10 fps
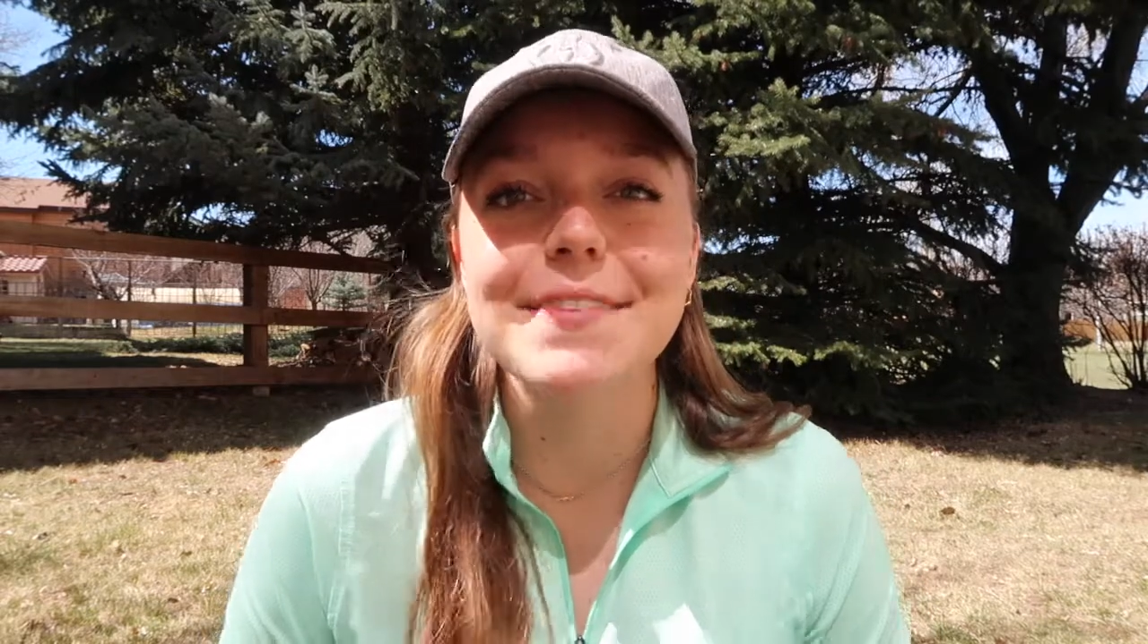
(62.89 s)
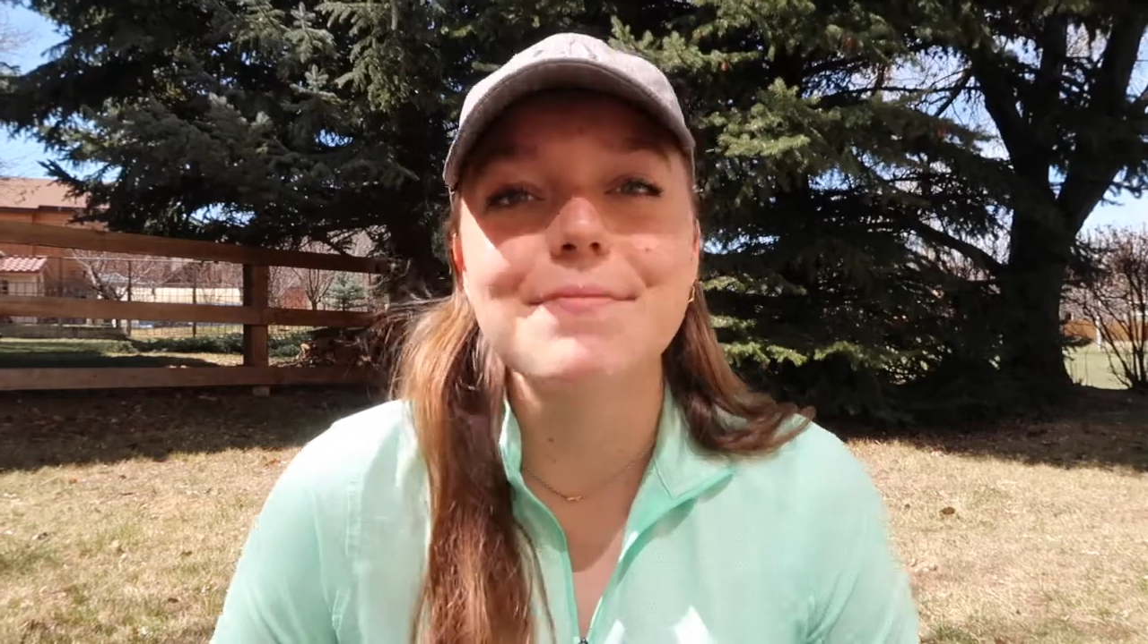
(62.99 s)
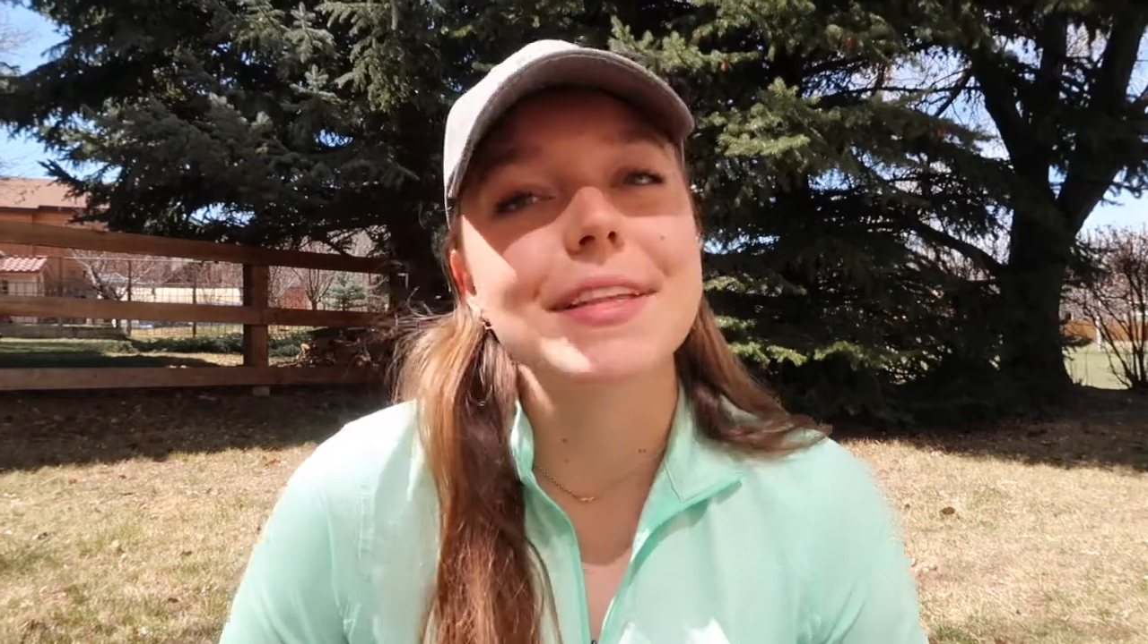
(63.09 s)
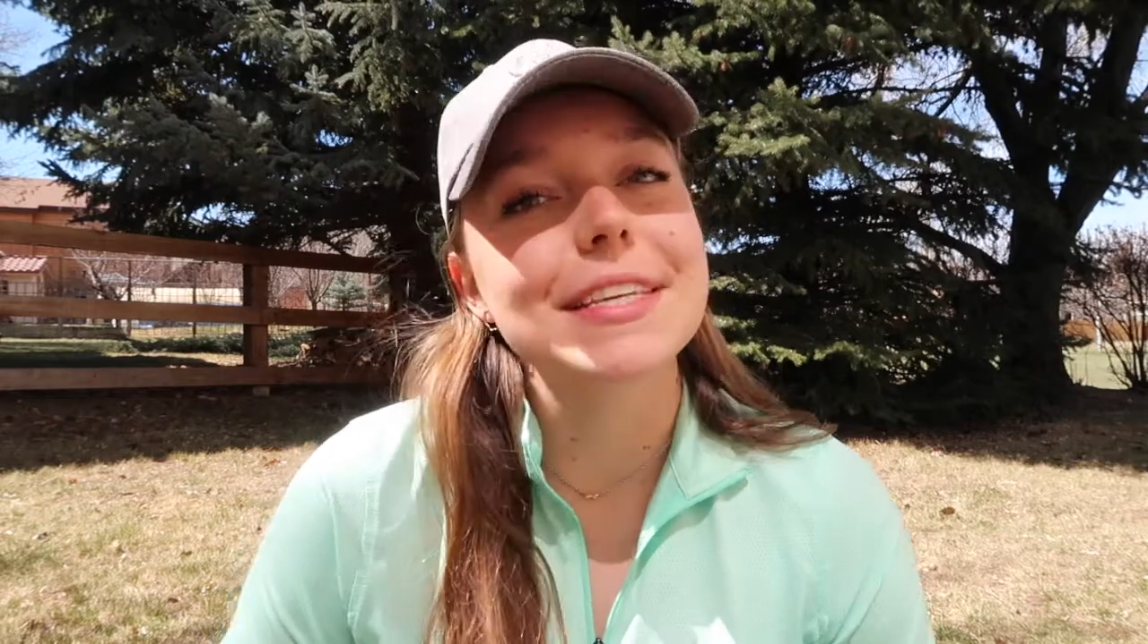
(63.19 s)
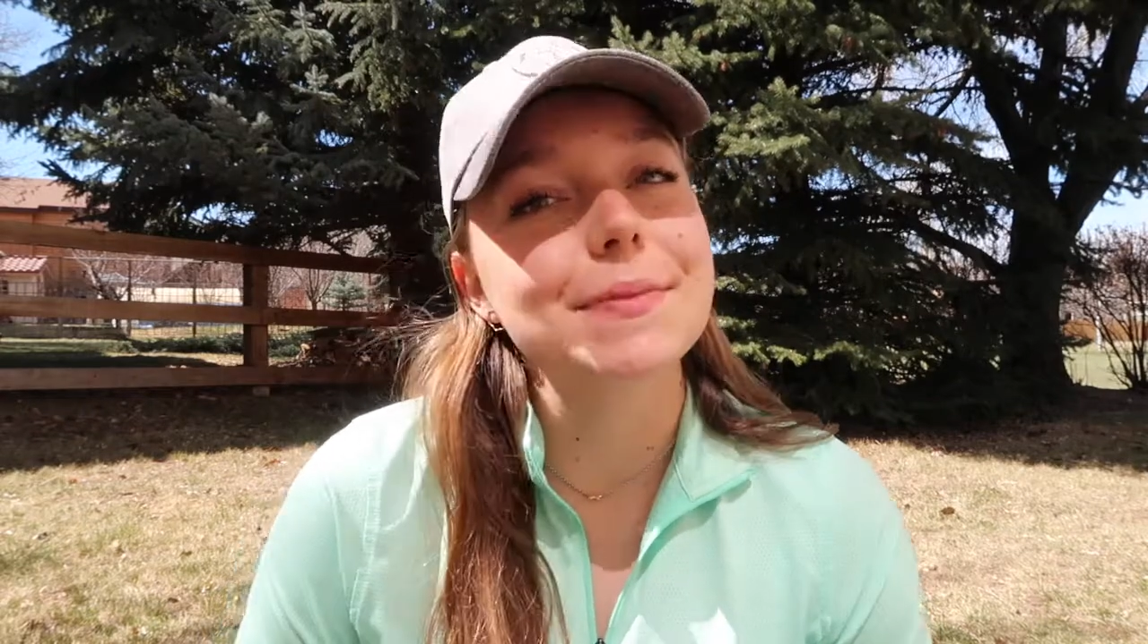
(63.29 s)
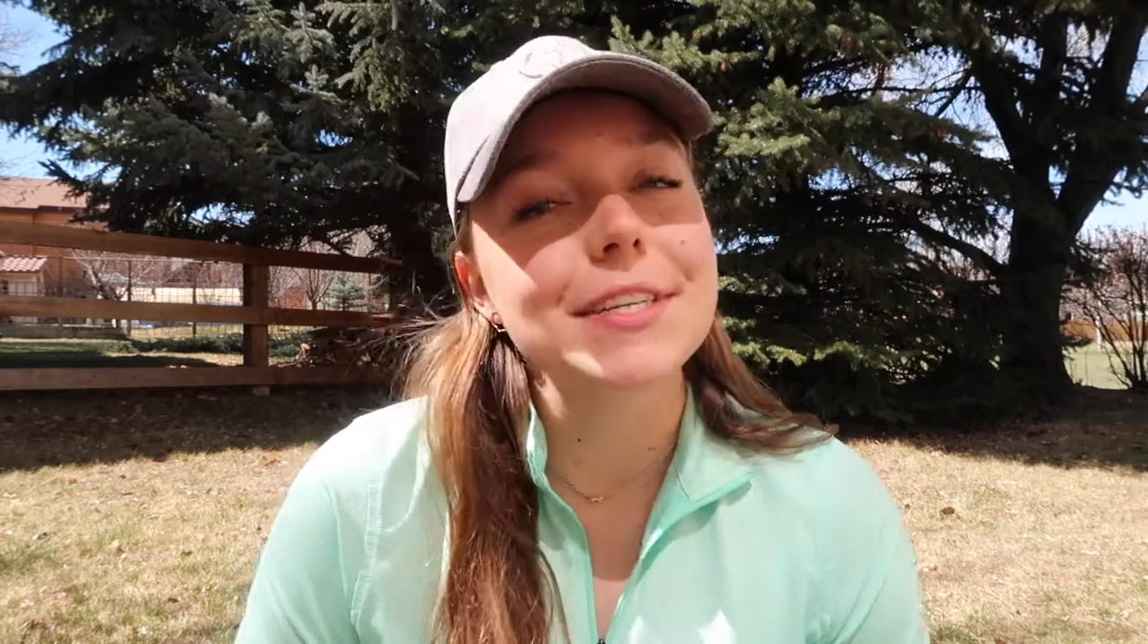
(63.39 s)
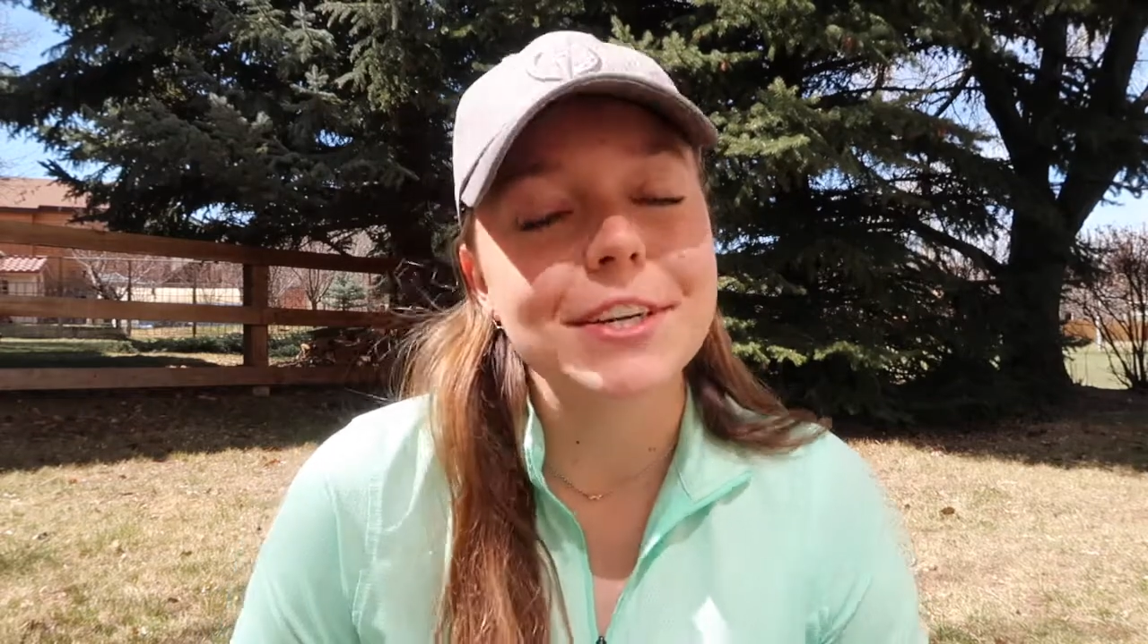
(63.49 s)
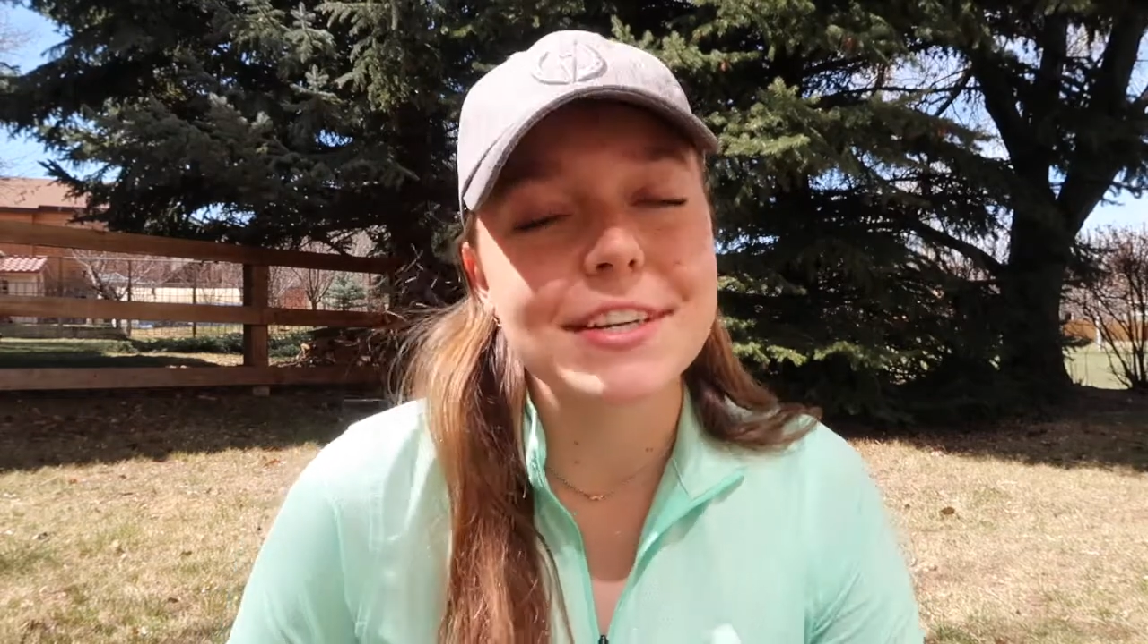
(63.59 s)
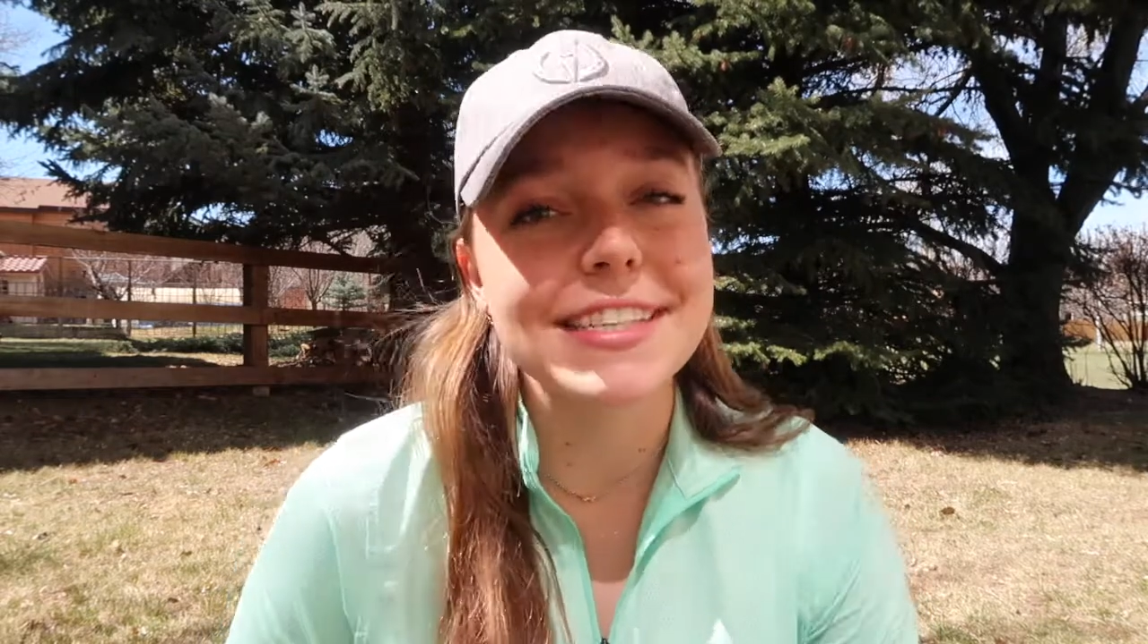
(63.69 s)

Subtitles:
and please be sure to